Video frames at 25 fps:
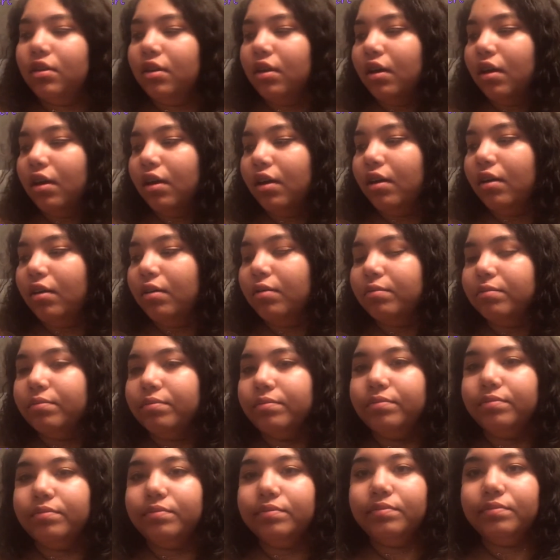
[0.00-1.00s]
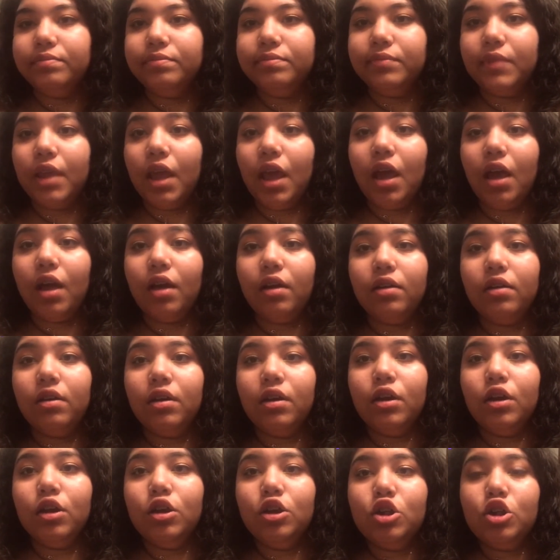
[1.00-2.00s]
blah. Um, yeah.
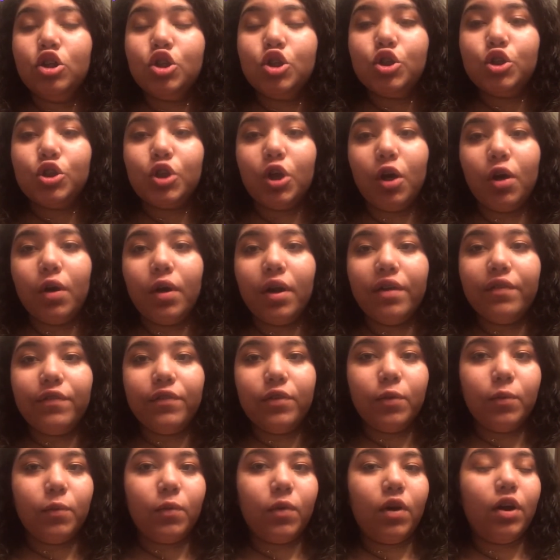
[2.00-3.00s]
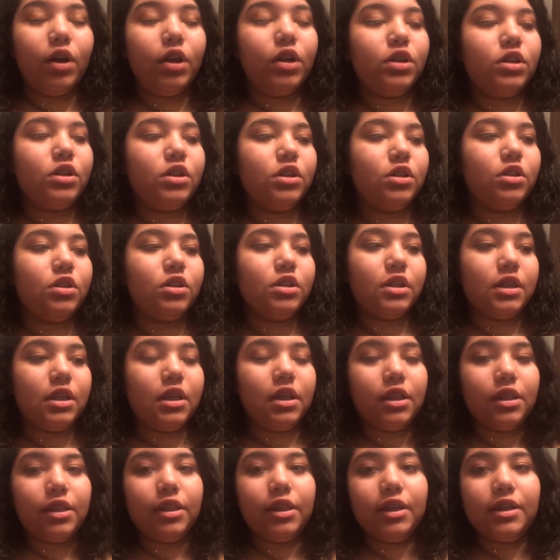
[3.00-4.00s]
So if you want to
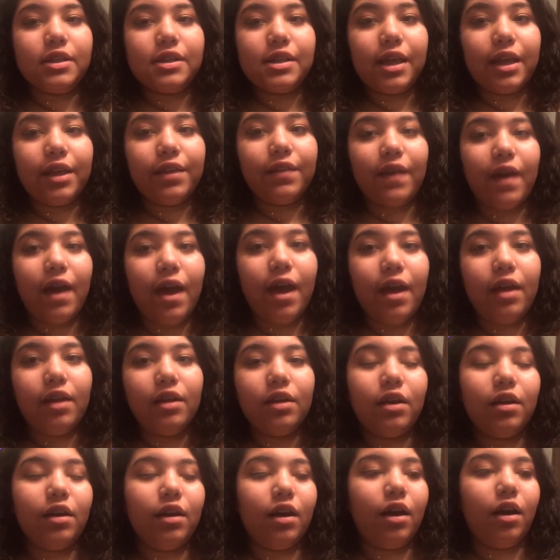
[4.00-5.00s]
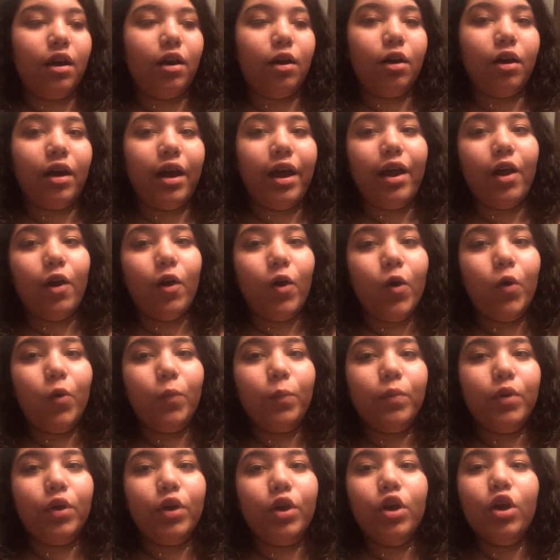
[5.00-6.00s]
see things like that, uh, I
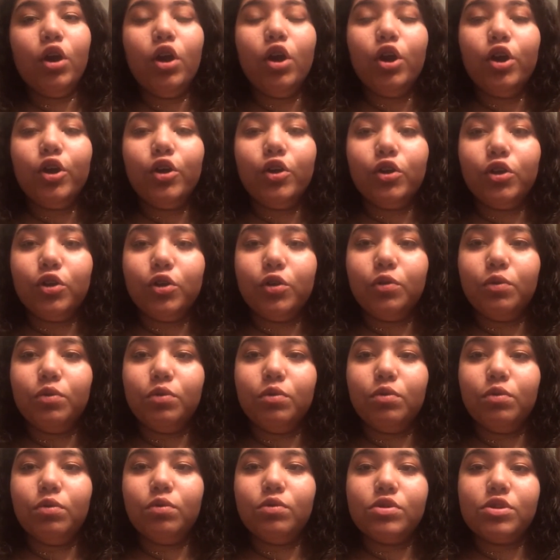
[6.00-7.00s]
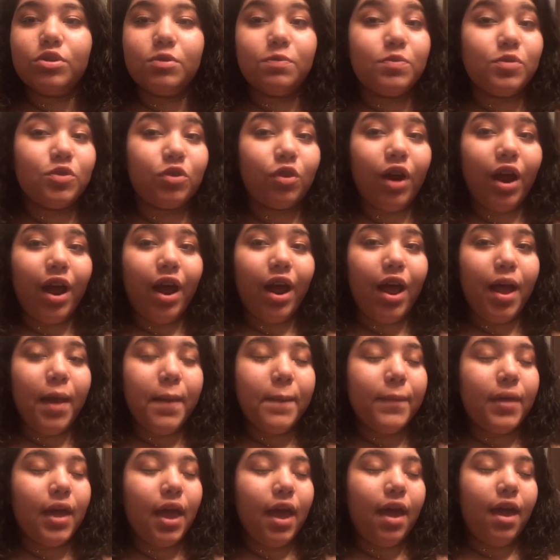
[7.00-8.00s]
hope you
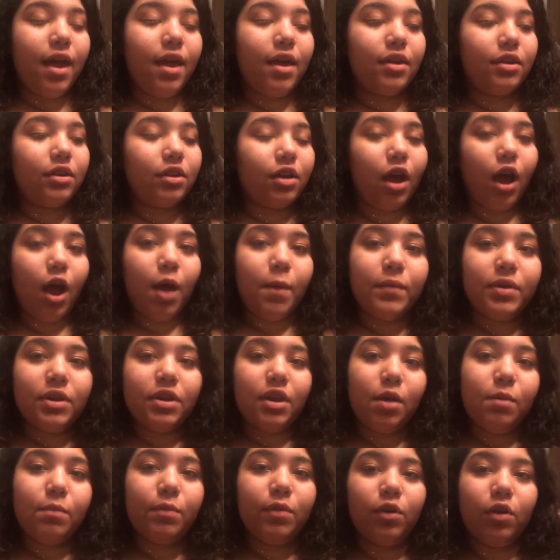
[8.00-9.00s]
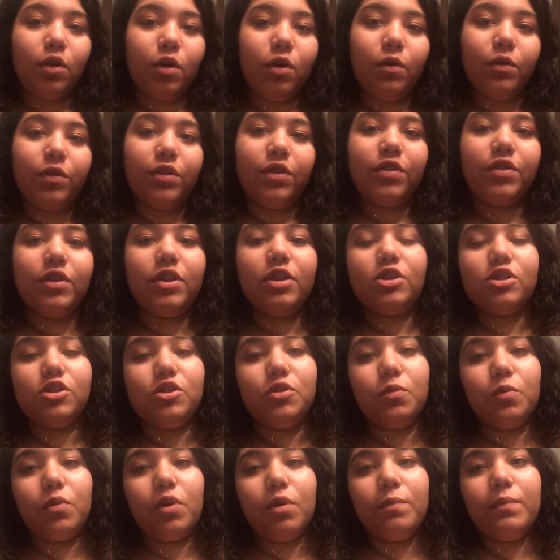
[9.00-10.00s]
subscribe and comment down below the things
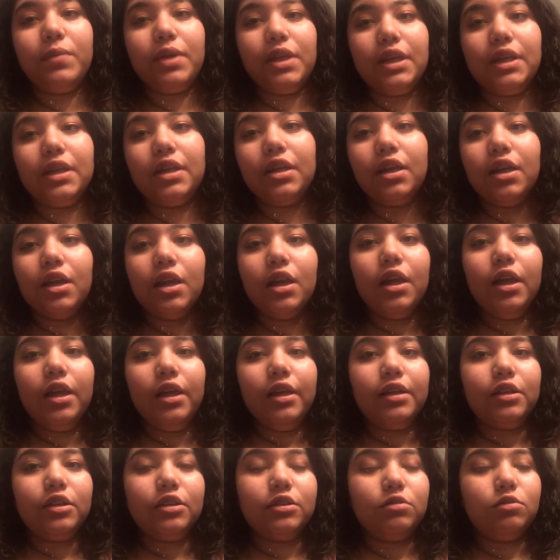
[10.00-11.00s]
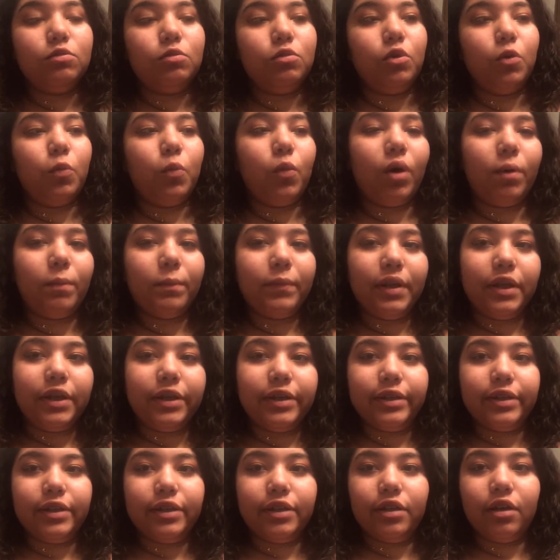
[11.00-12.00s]
you want me to you want me
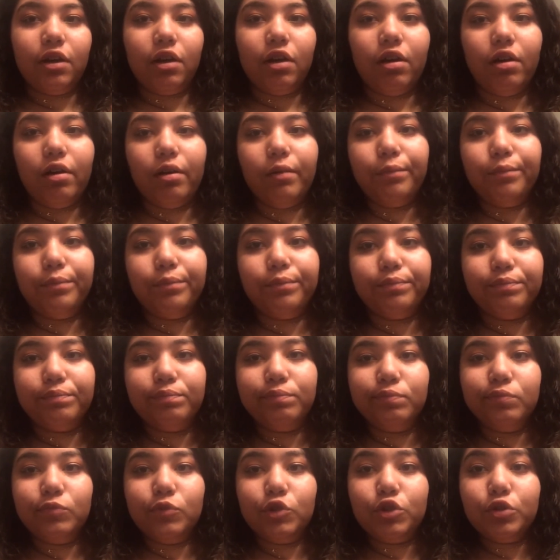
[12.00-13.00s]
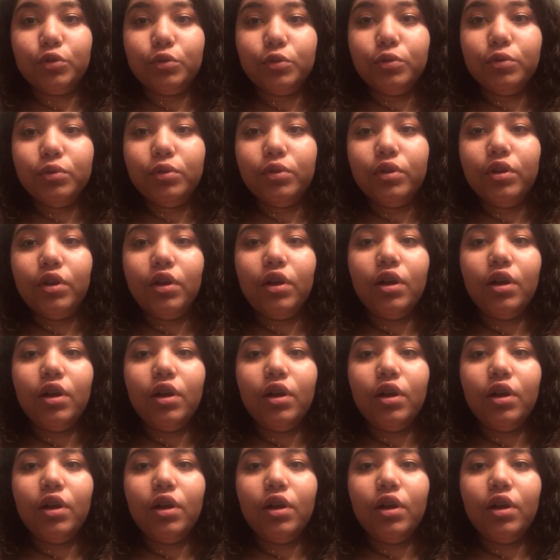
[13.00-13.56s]
to um, do.